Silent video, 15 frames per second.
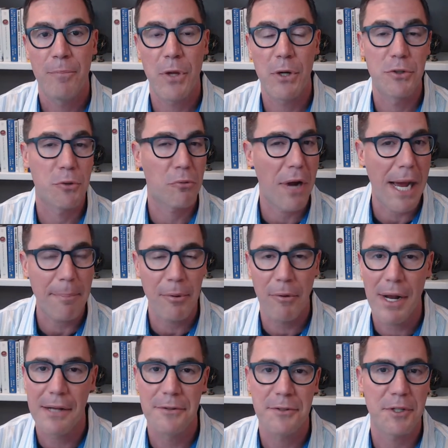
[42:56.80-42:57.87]
those
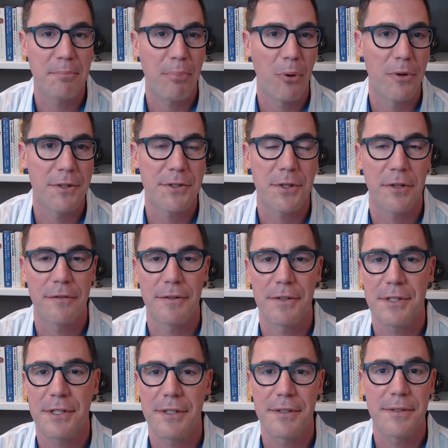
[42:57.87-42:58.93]
wraparound support
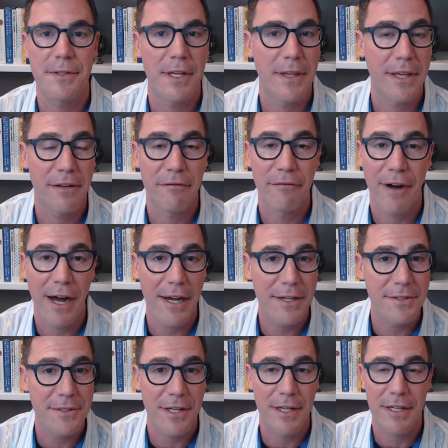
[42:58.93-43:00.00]
services and the
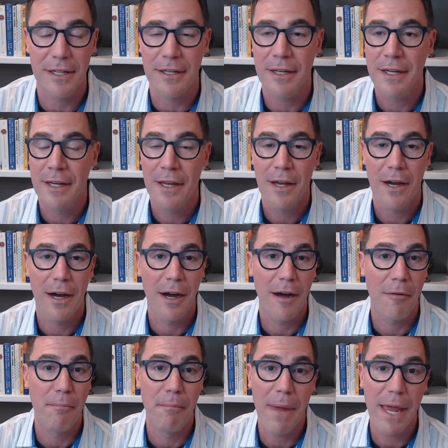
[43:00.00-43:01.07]
advising
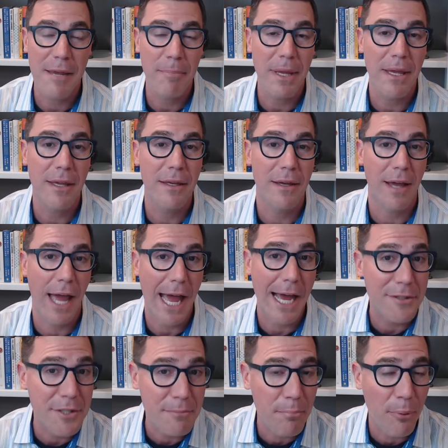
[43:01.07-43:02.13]
uh, may be
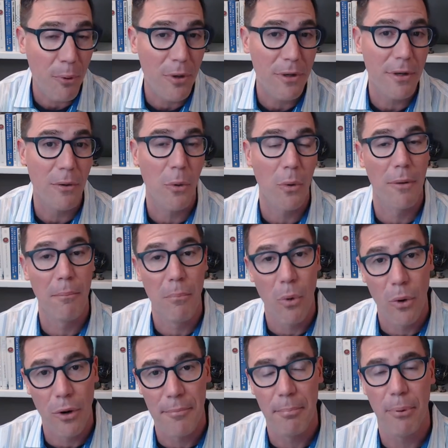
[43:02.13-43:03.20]
as important or
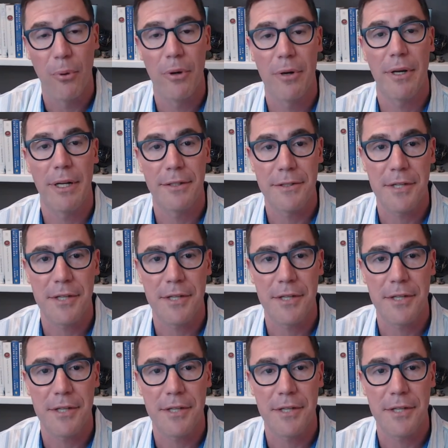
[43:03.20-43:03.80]
more important in